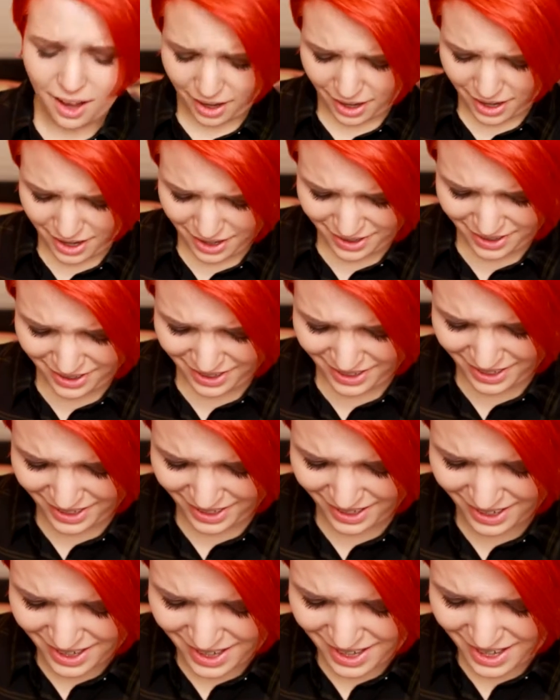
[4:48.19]

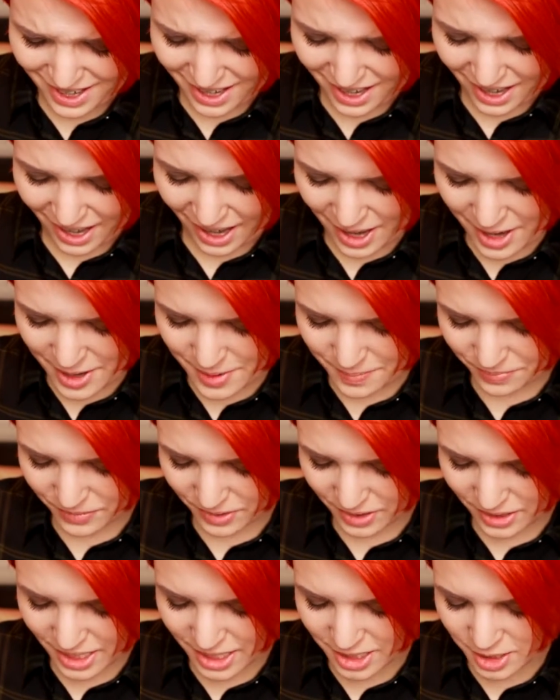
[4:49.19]

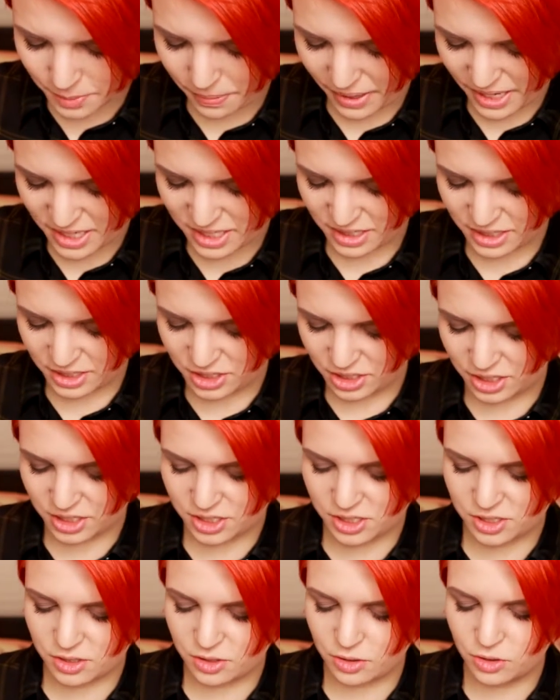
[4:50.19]
These are basically just